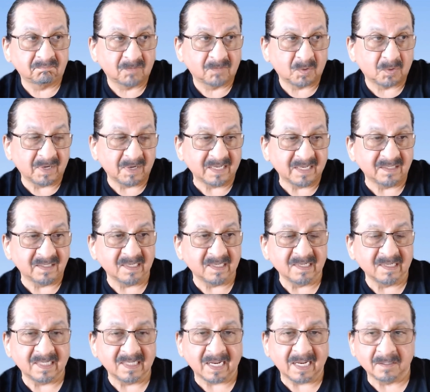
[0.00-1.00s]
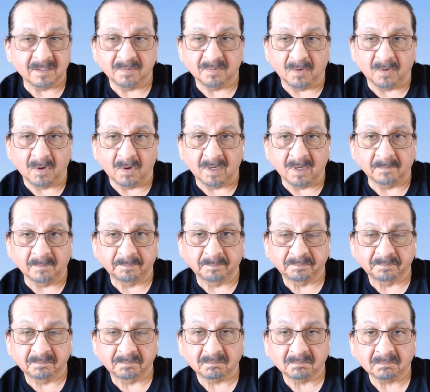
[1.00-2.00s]
creates it in text form.
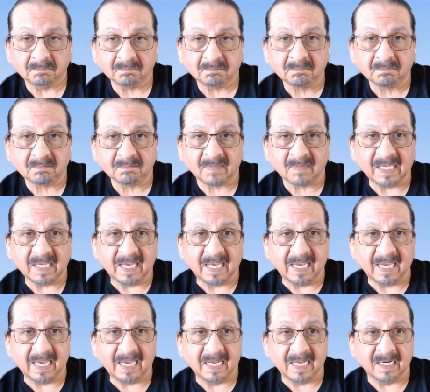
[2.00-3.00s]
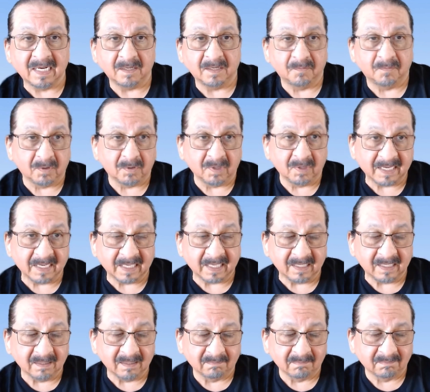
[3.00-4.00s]
And if we're
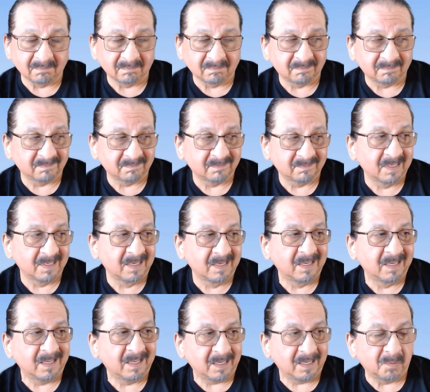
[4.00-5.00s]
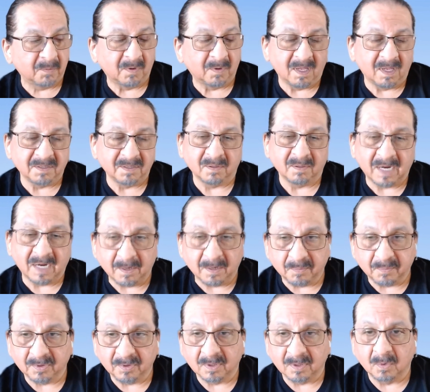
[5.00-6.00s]
lucky, it will also
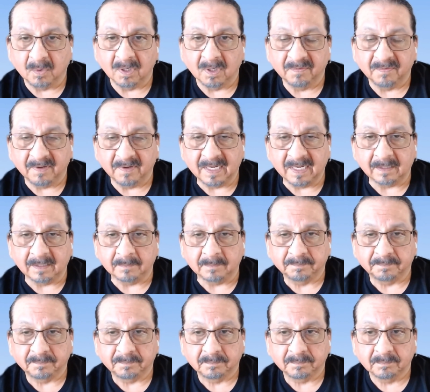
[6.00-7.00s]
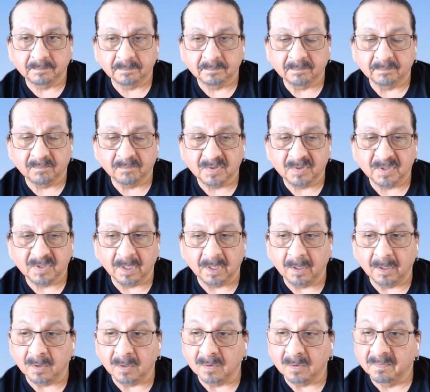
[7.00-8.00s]
output a Word file.
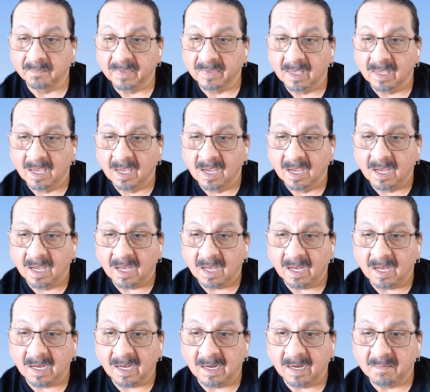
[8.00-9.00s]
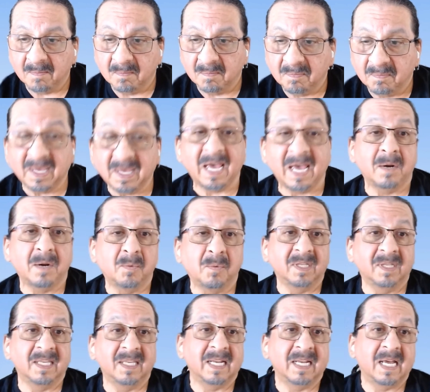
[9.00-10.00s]
So that
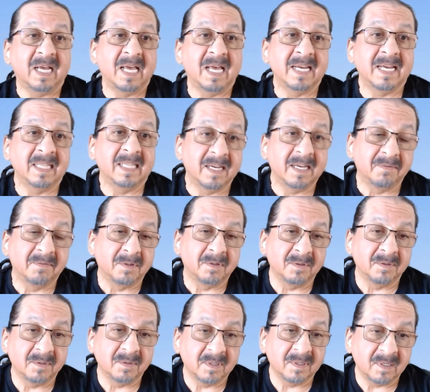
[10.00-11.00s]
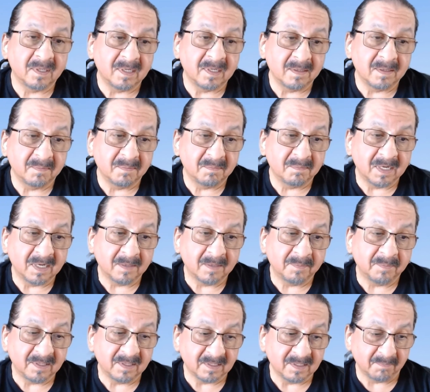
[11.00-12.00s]
really at a high level might
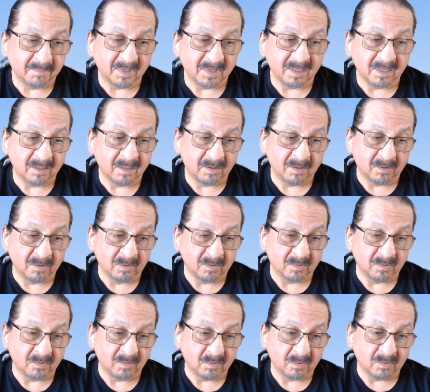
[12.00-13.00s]
be something you